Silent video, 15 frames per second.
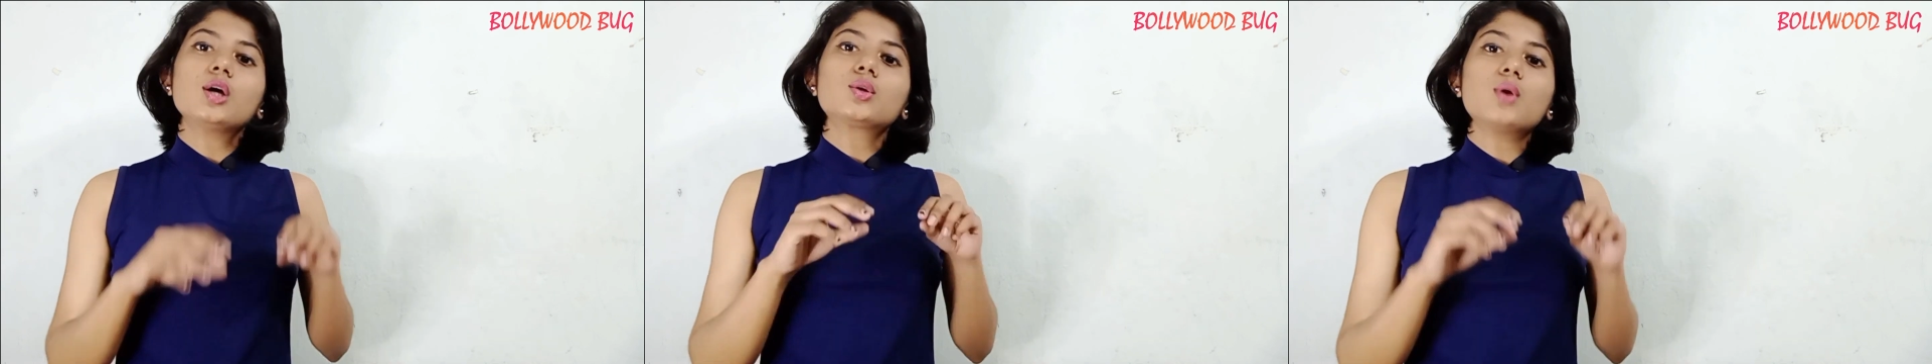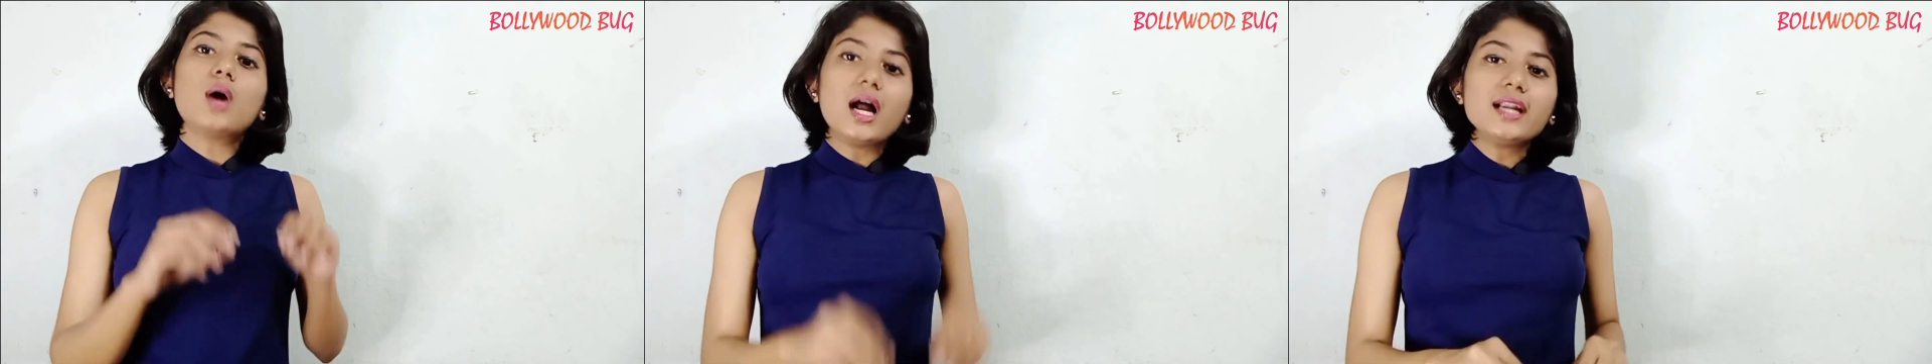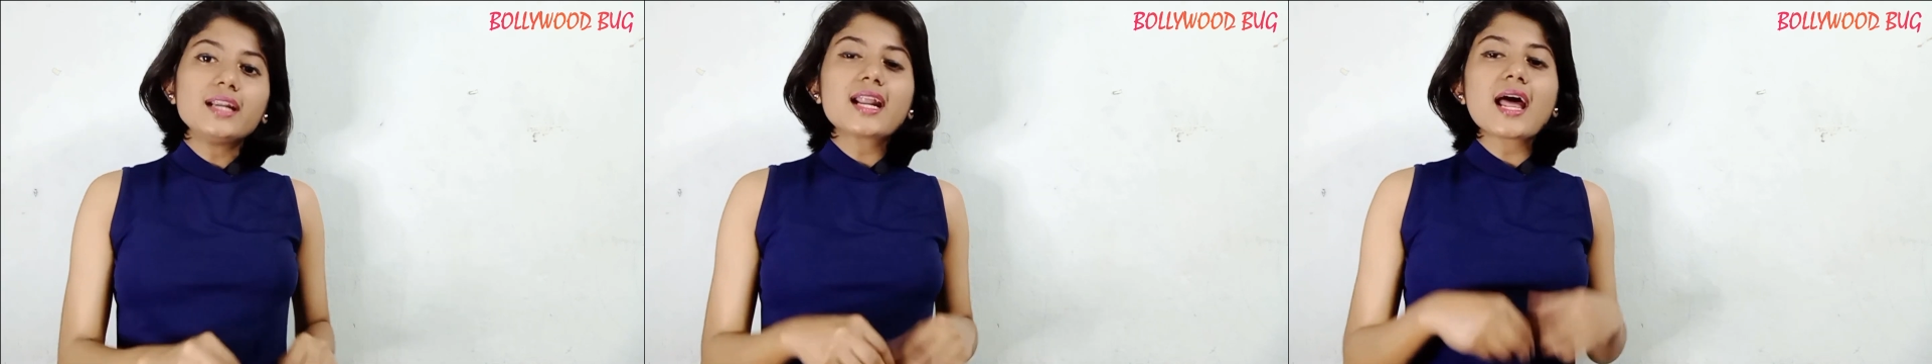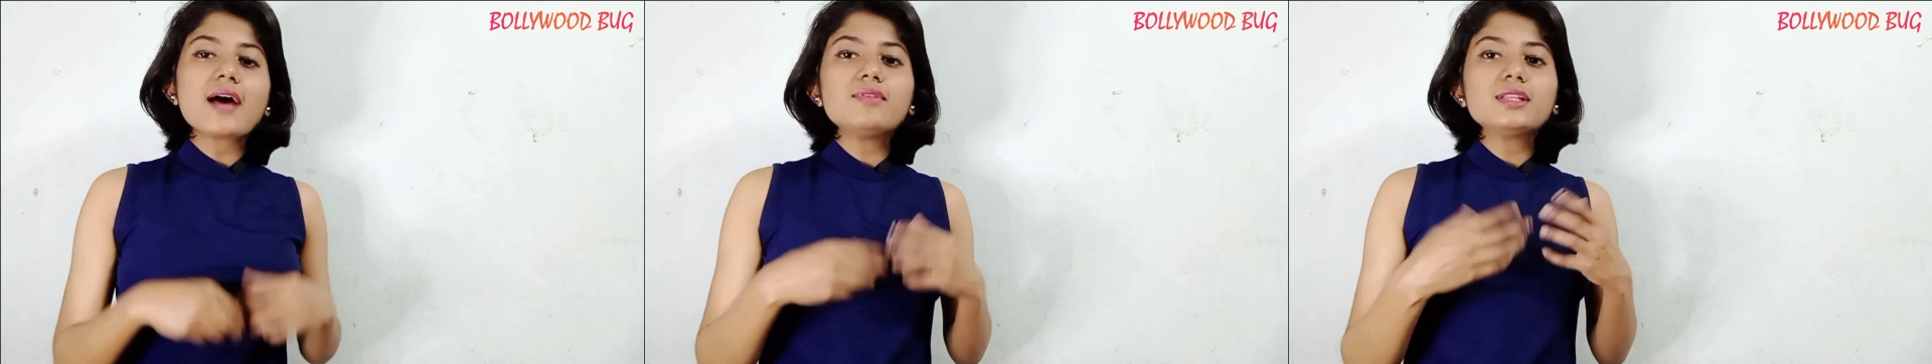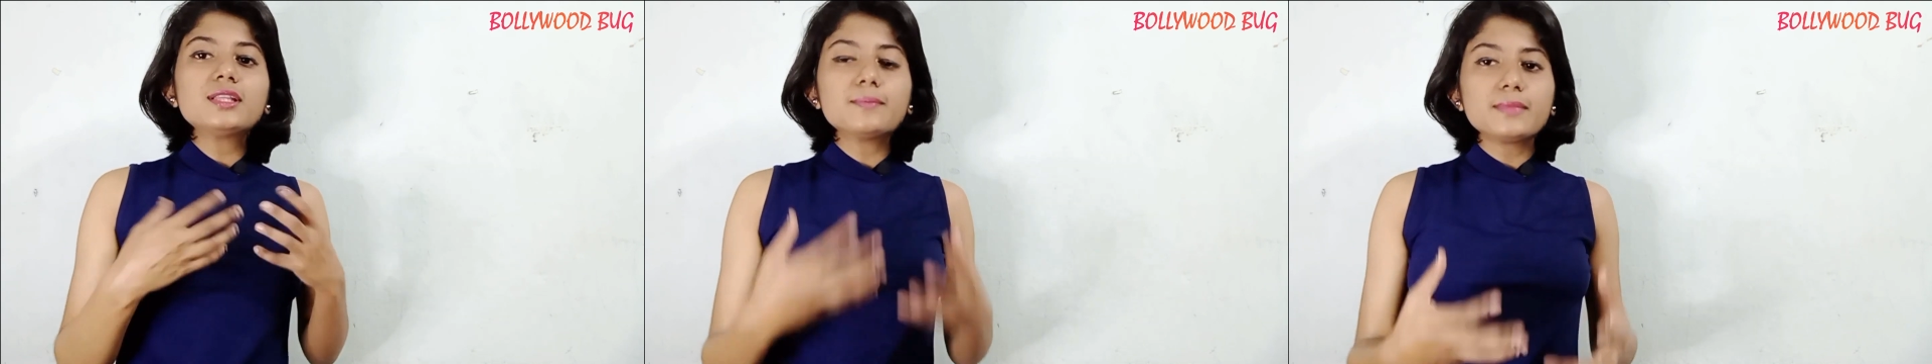to
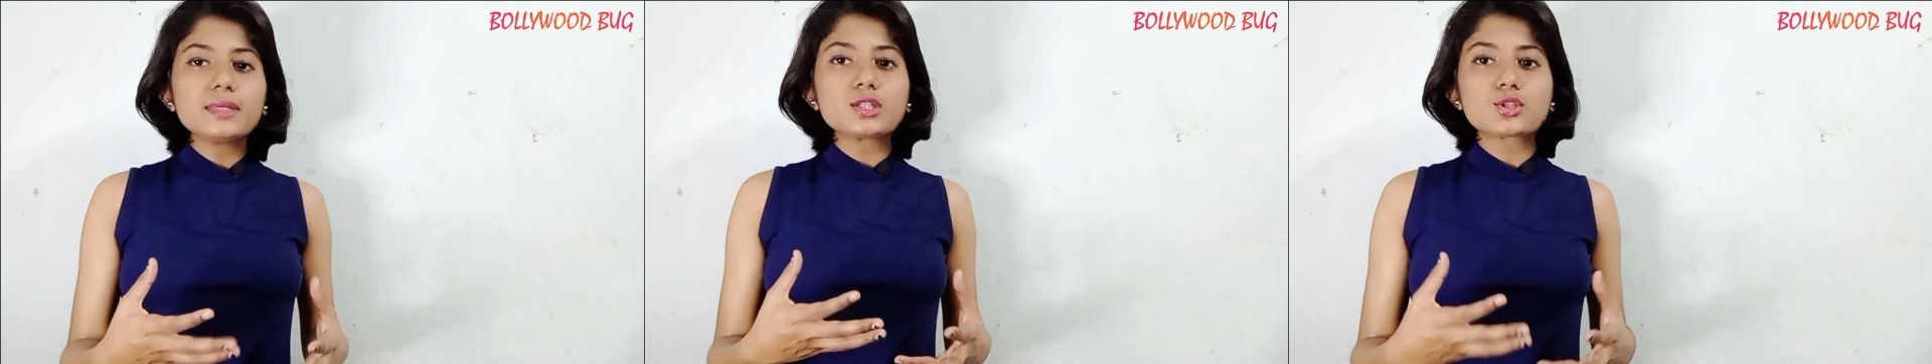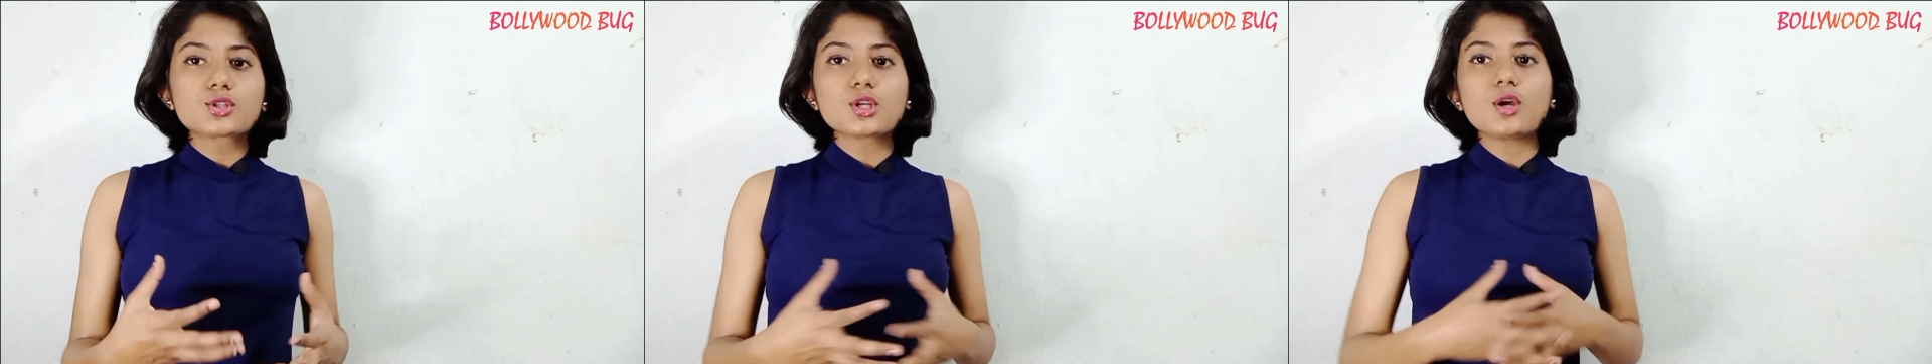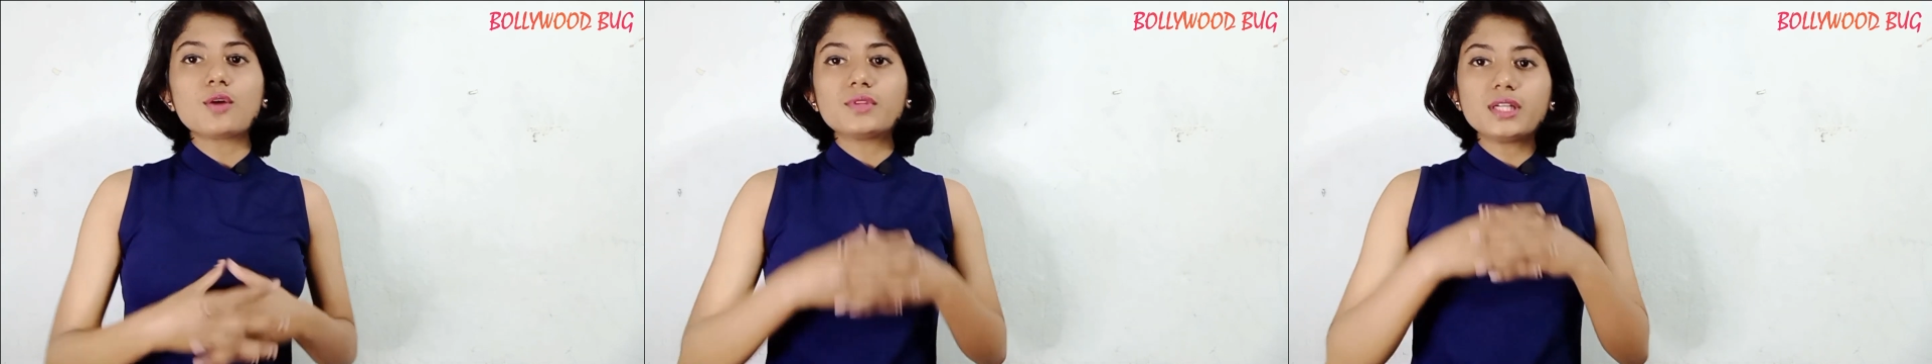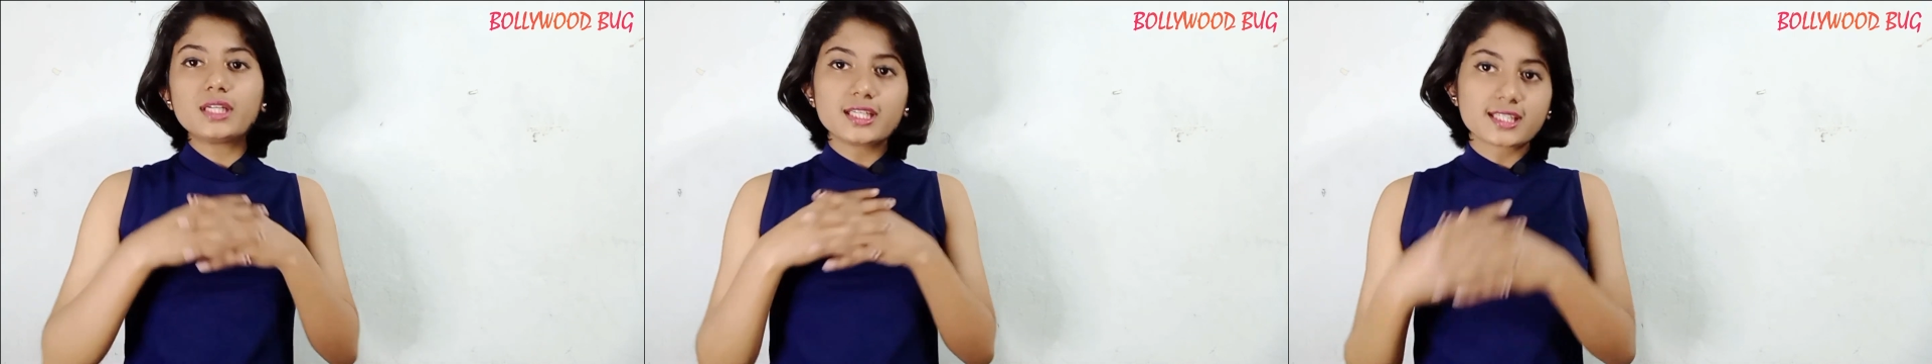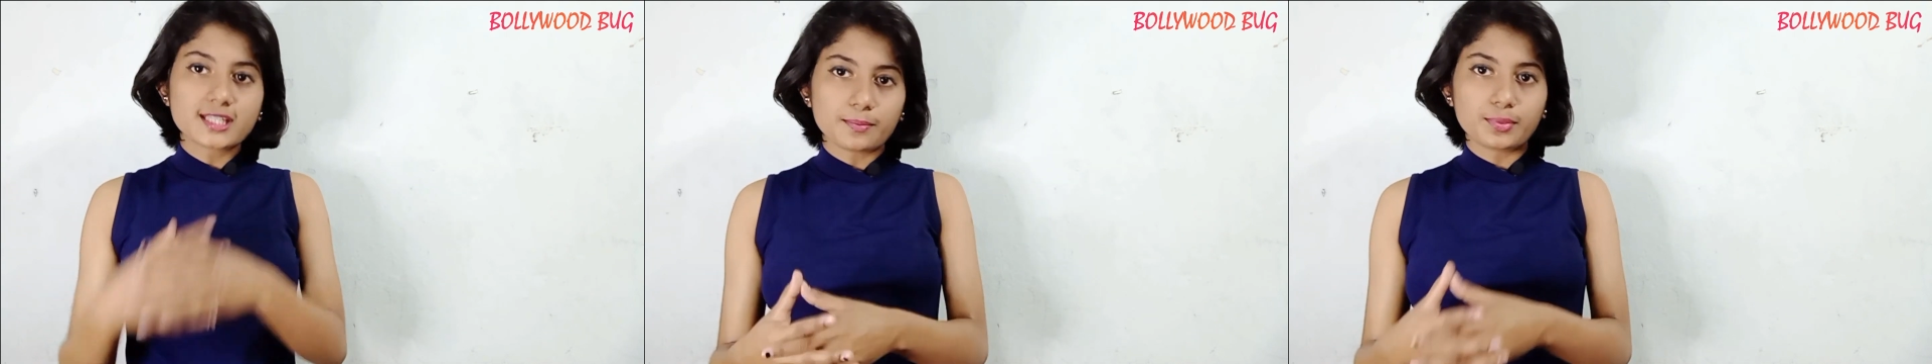unravel the mystery of the
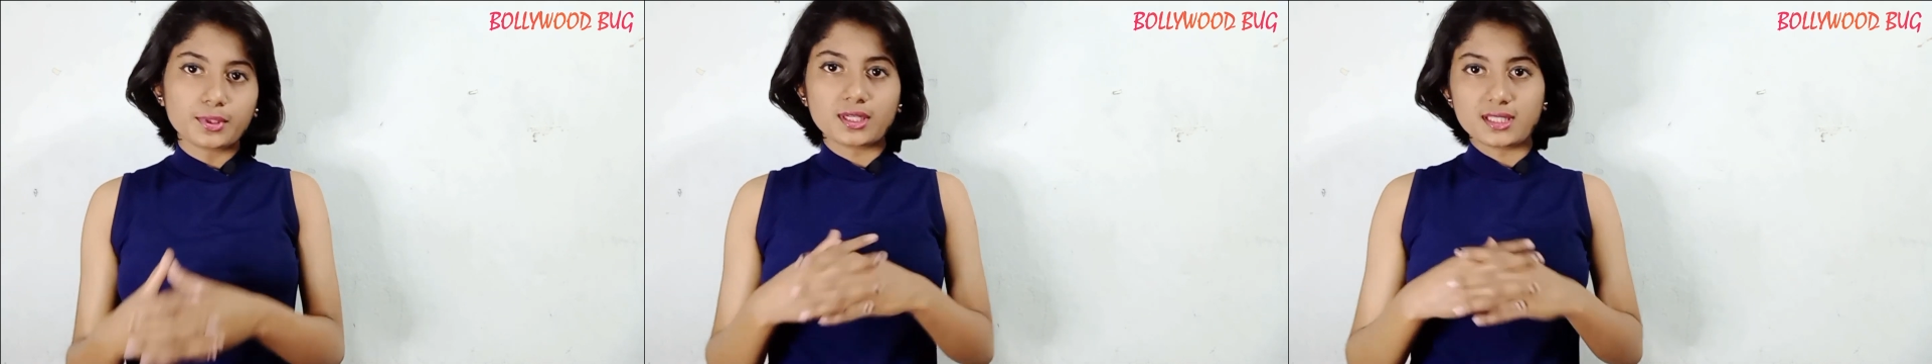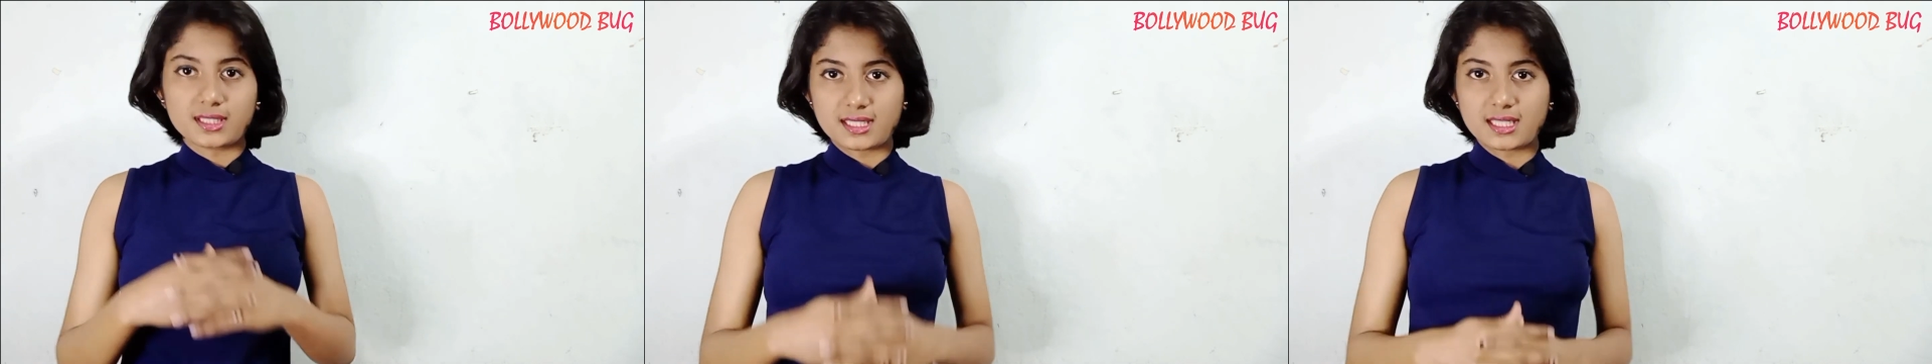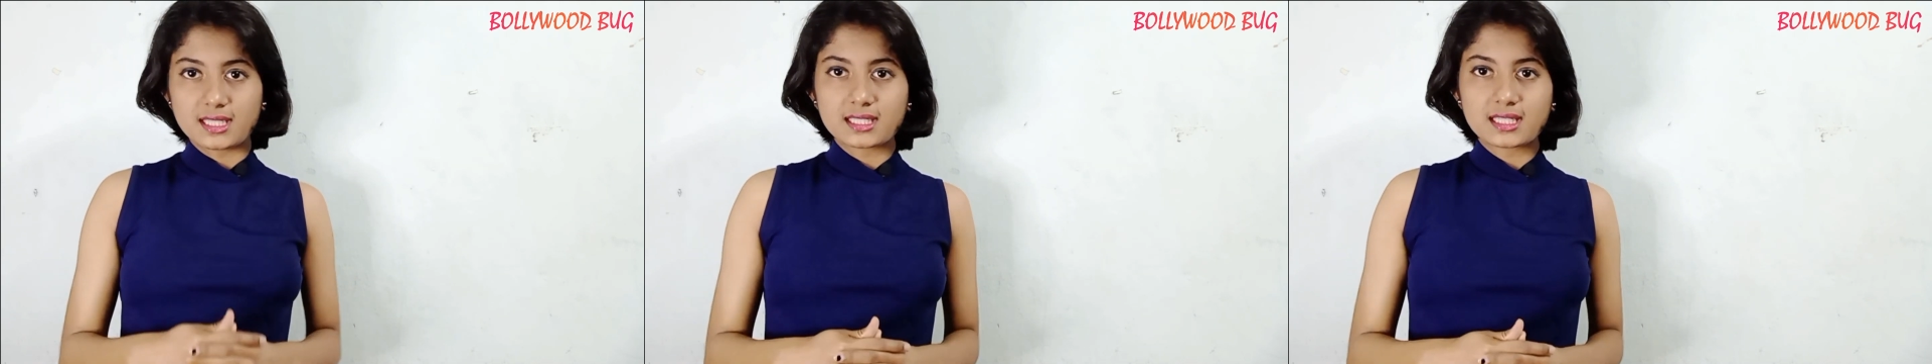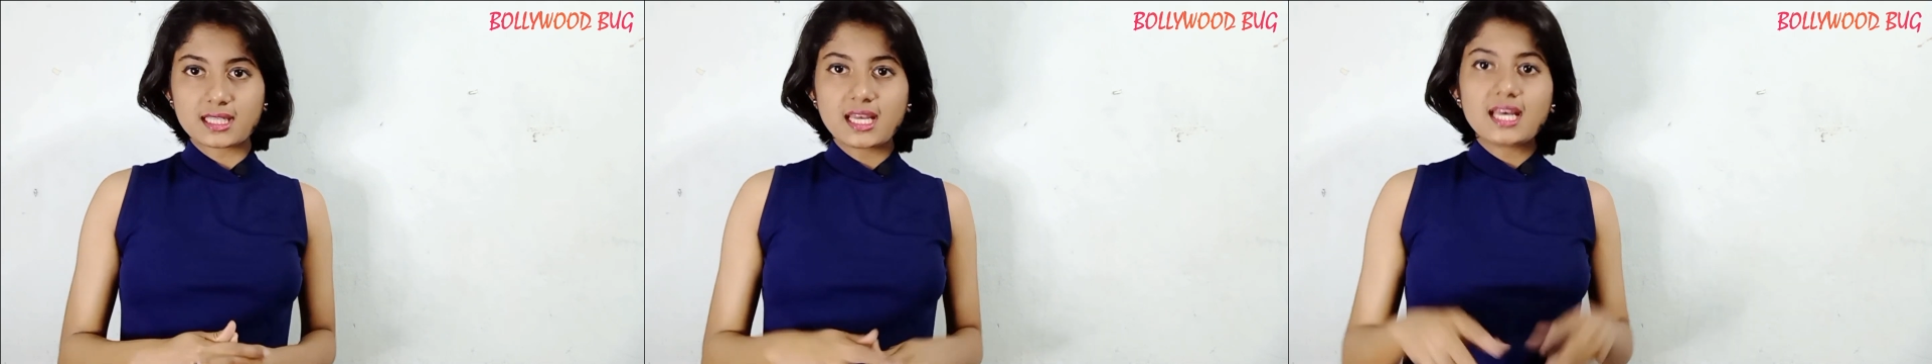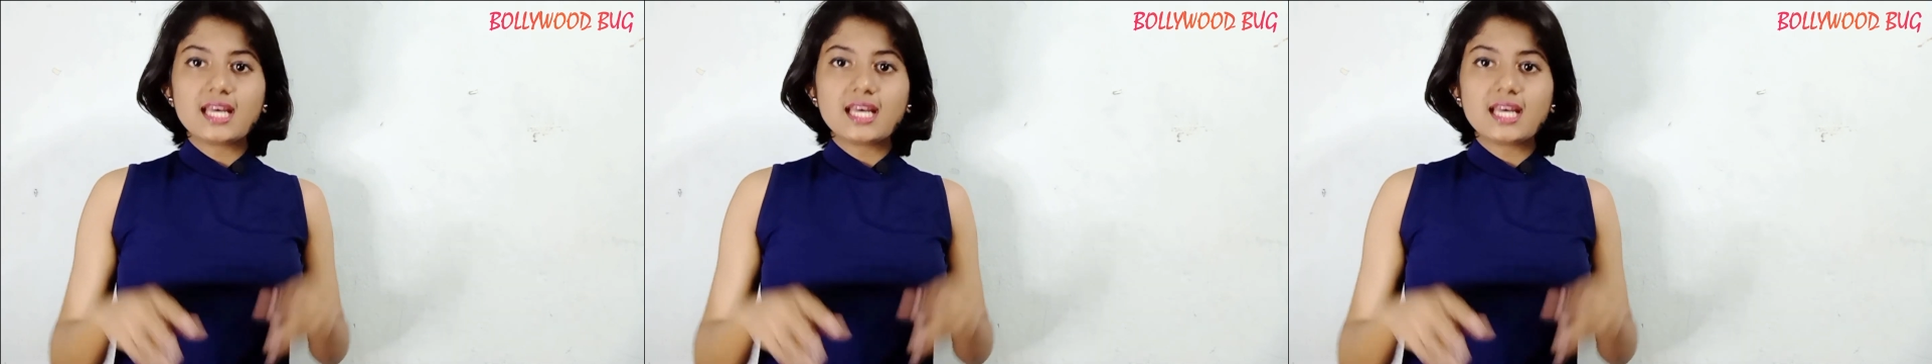disappearances.